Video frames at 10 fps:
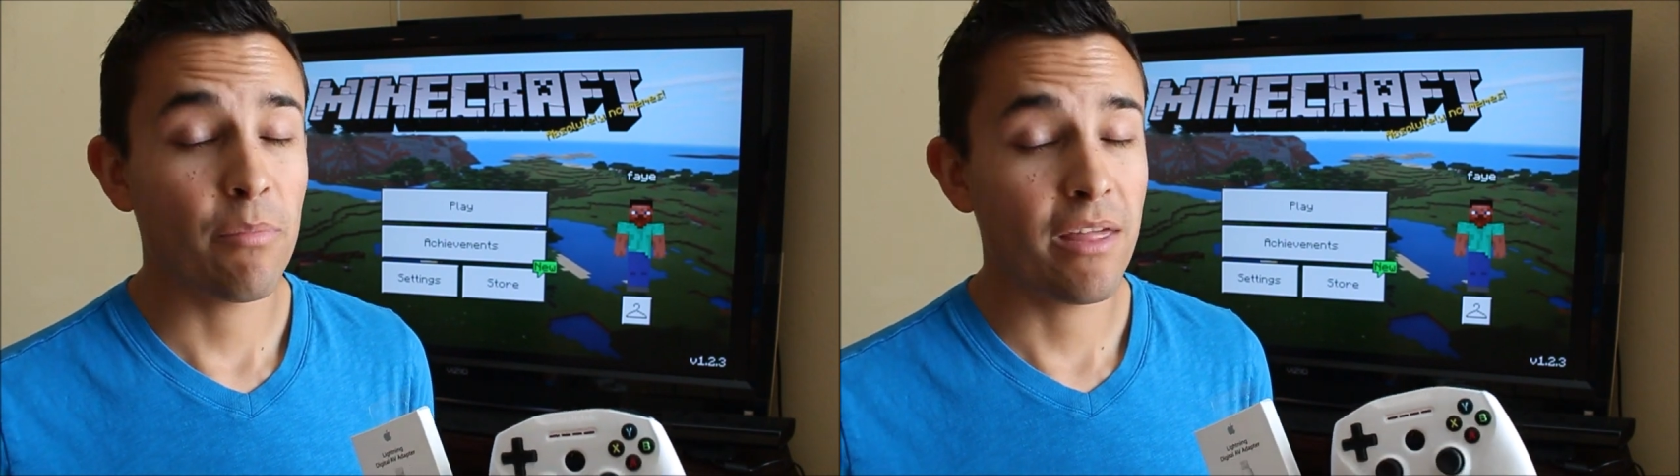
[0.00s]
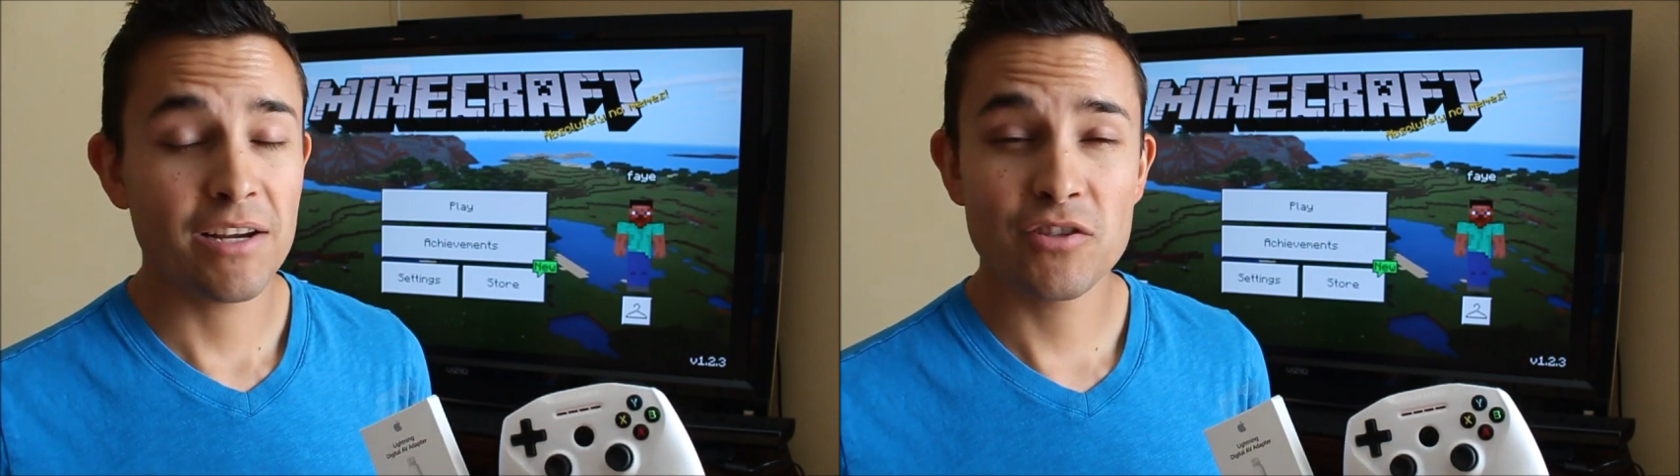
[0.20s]

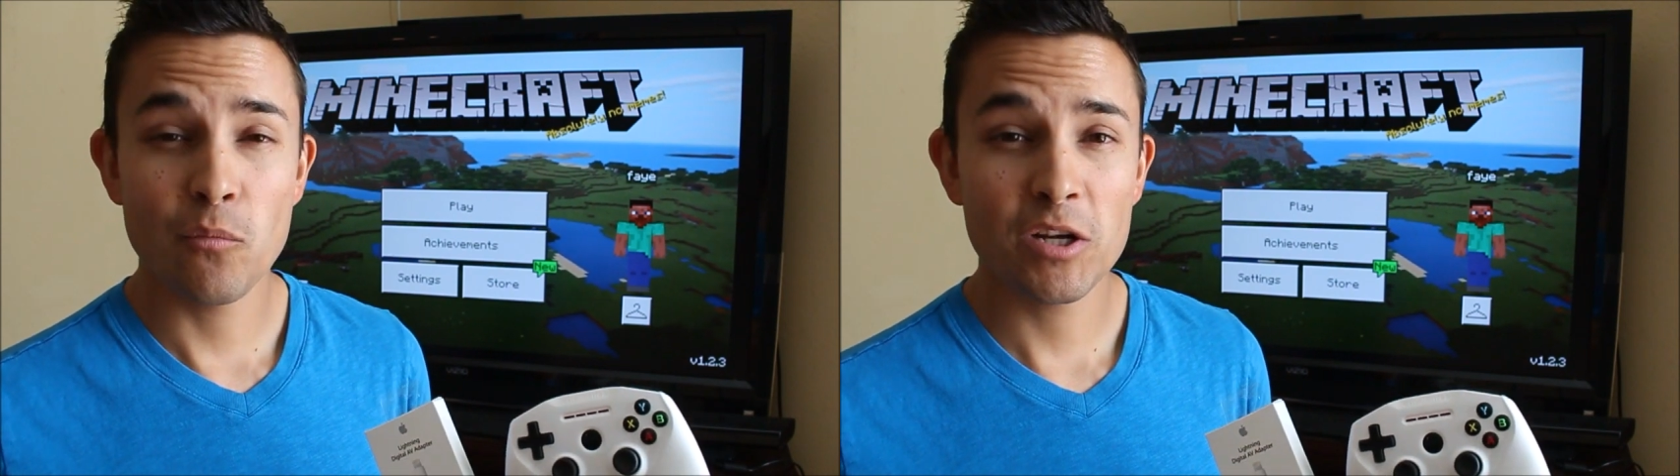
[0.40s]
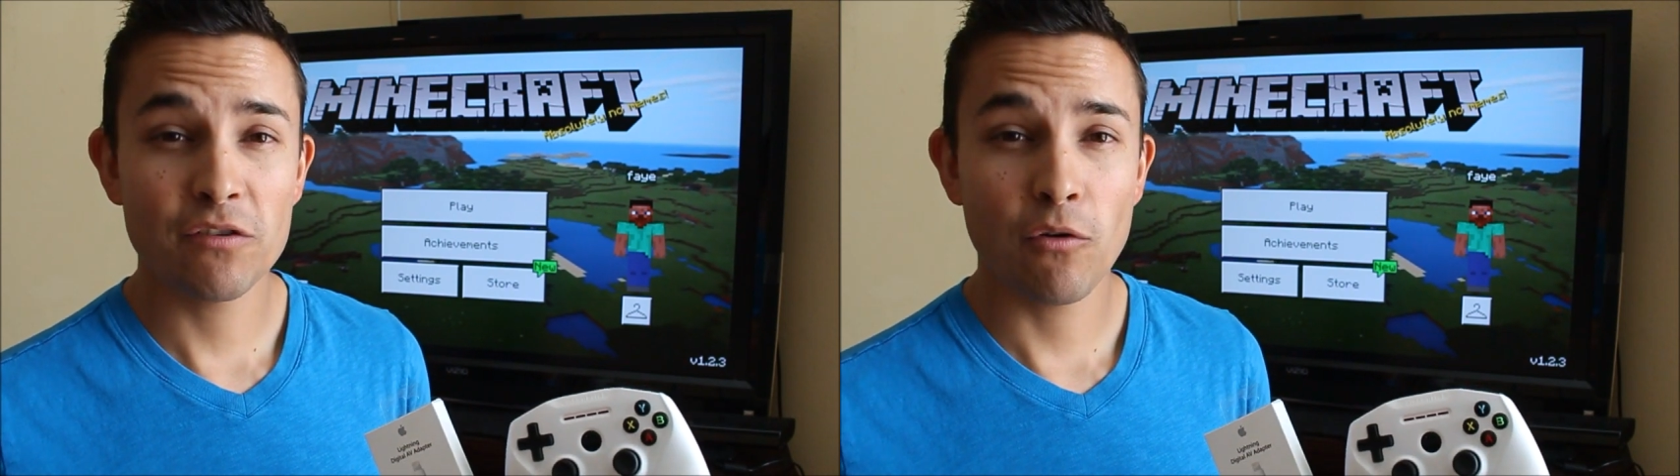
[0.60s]
Thanks so
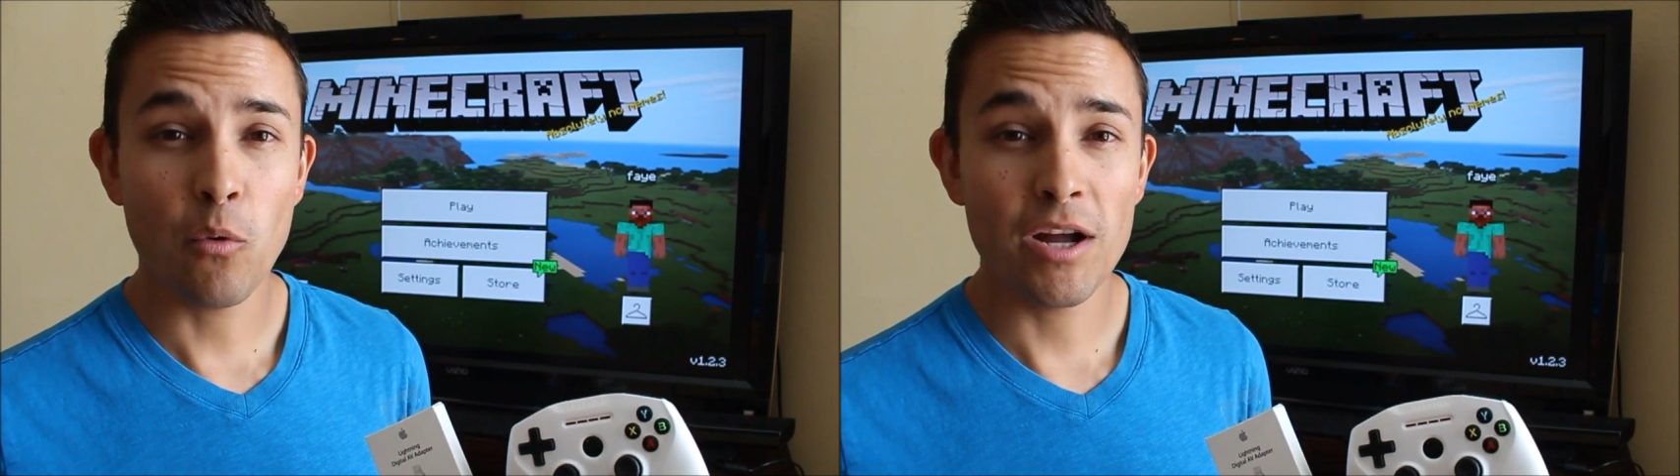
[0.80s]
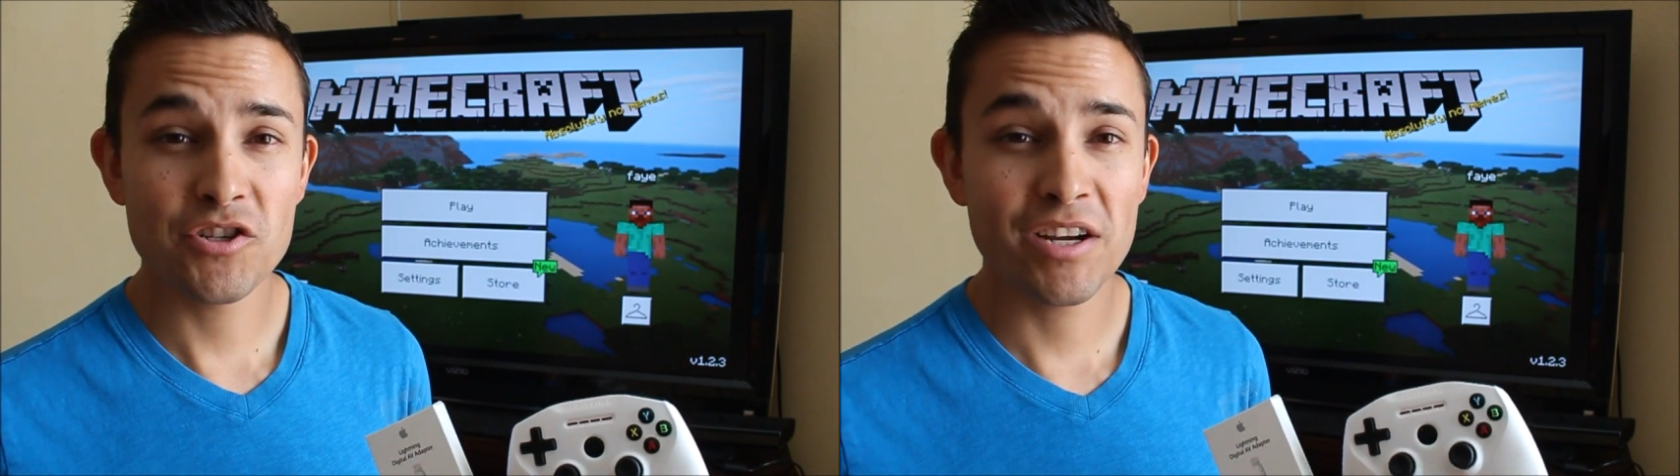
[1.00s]
much for
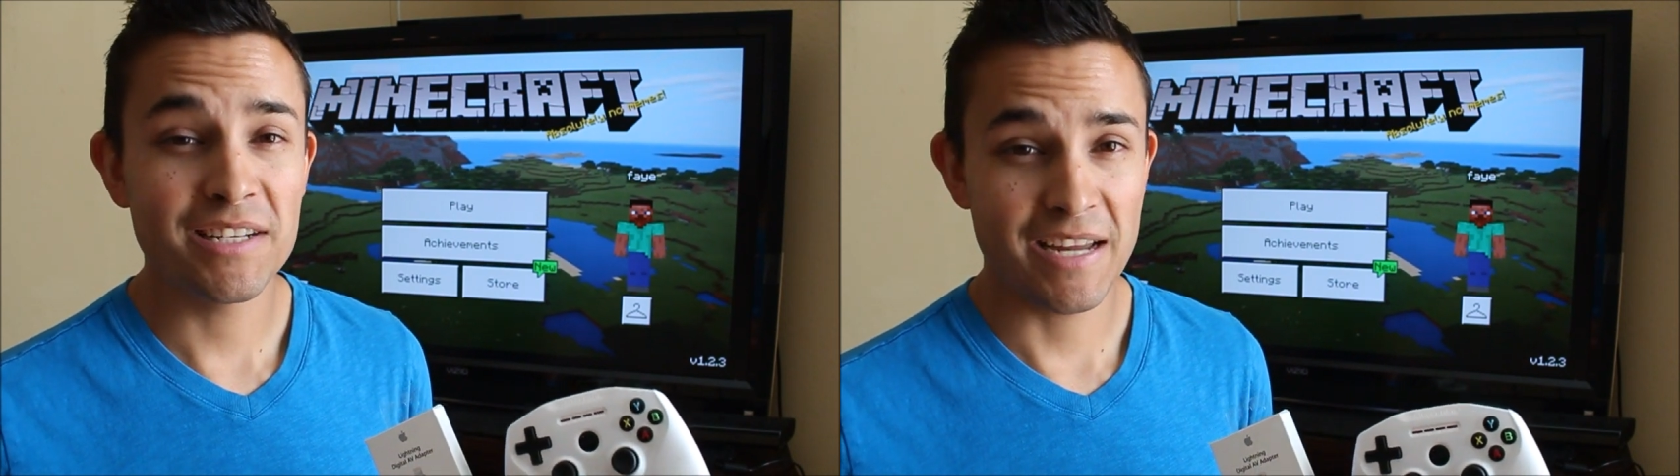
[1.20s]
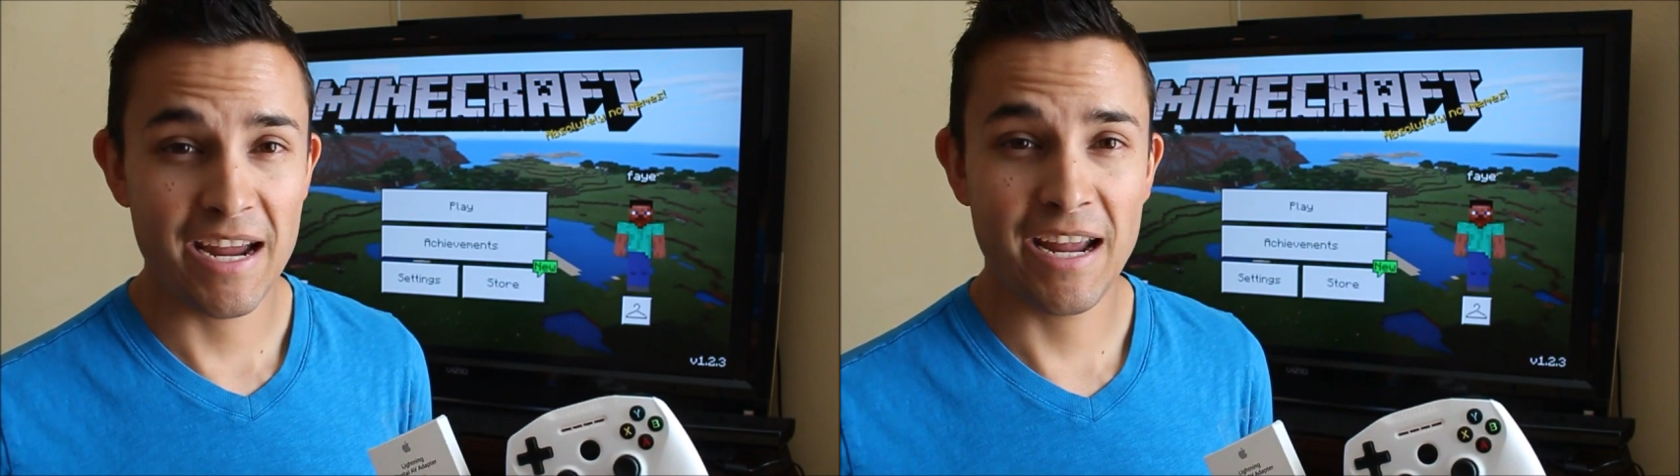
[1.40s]
watching,
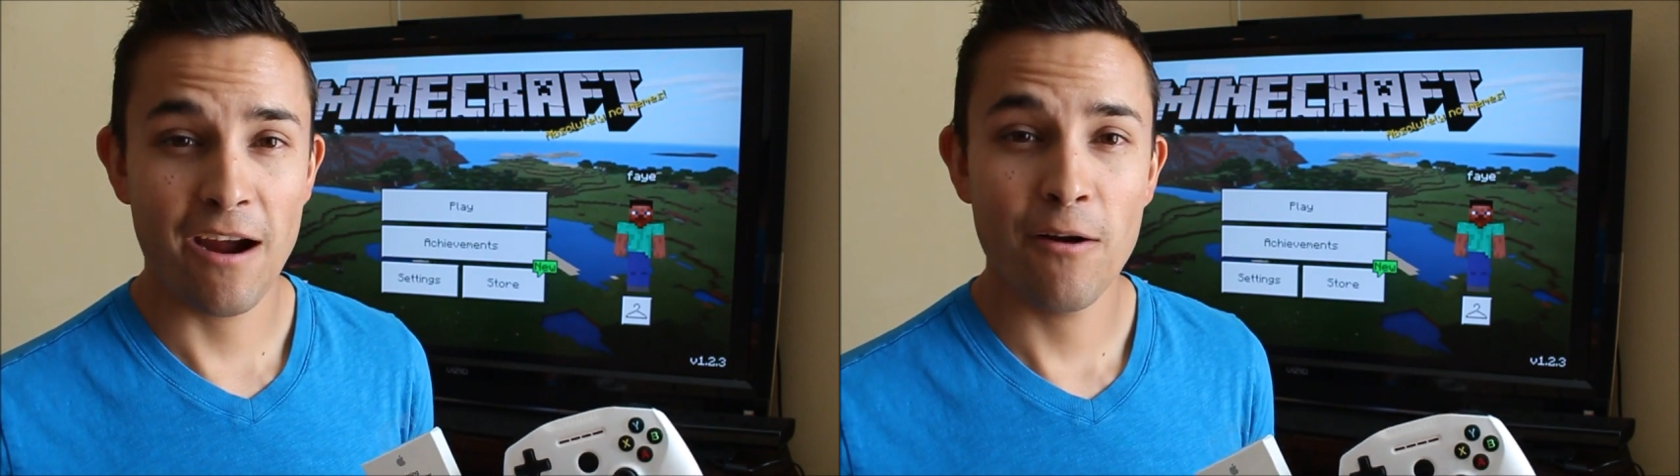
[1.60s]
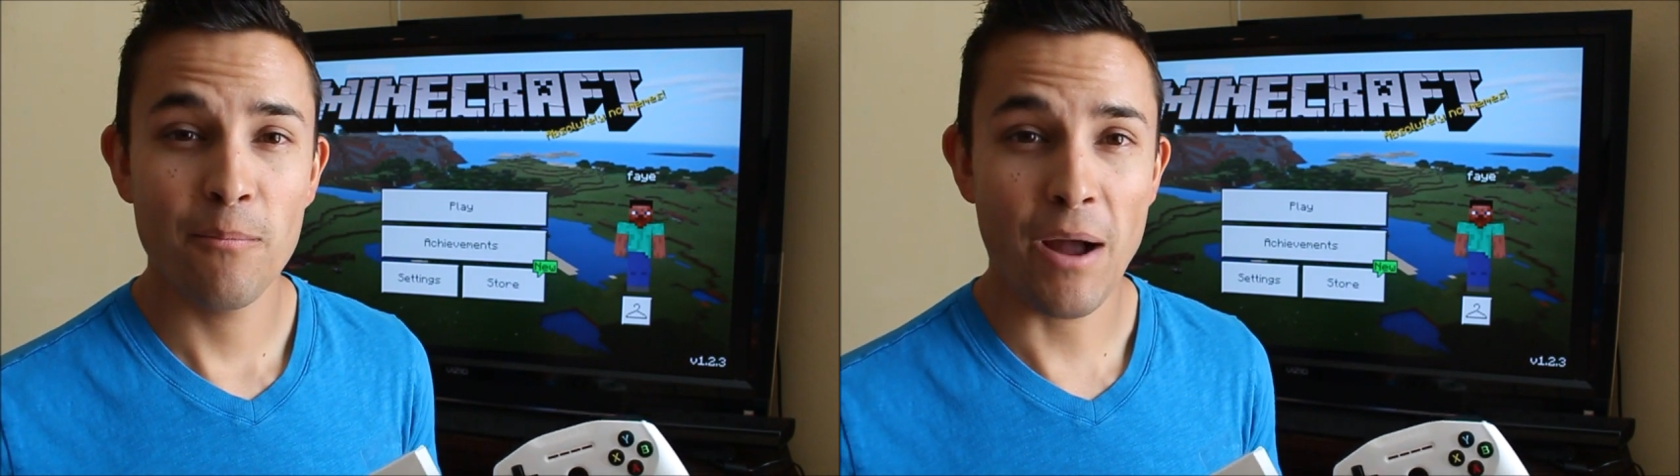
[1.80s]
and take
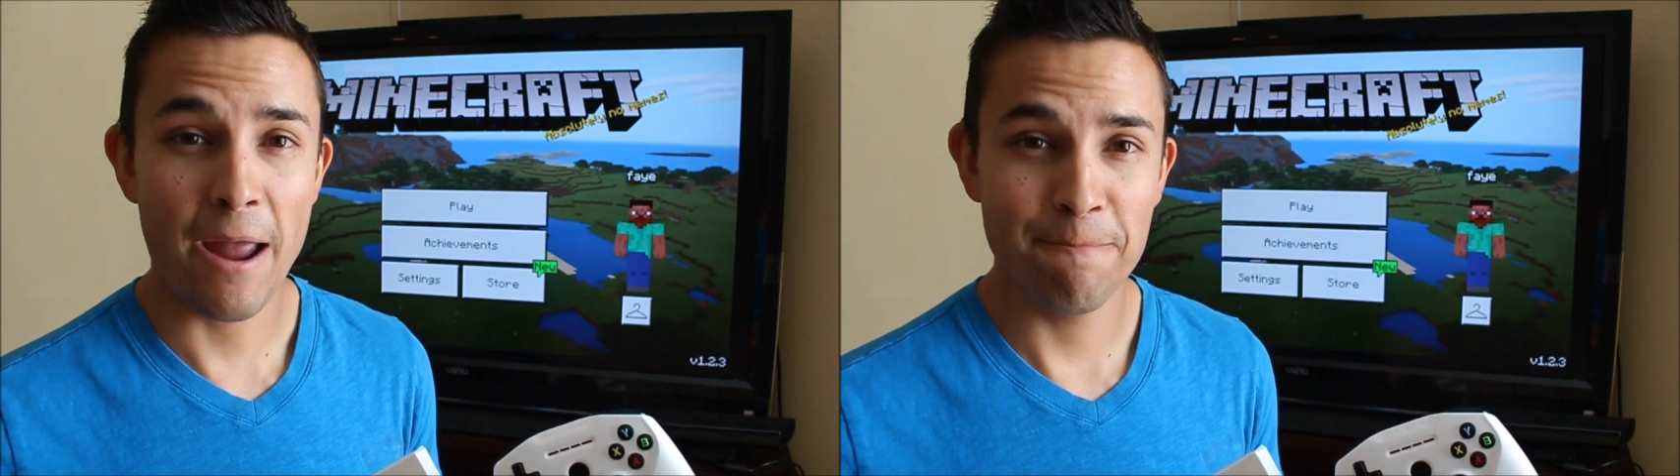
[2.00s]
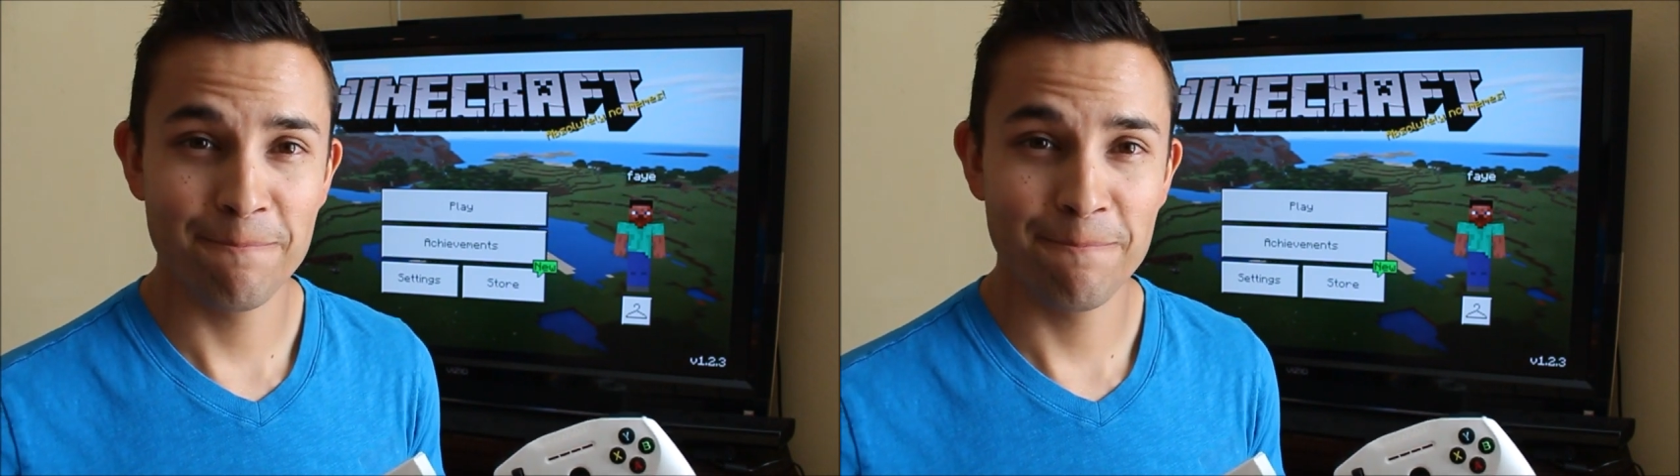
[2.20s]
care. Bye.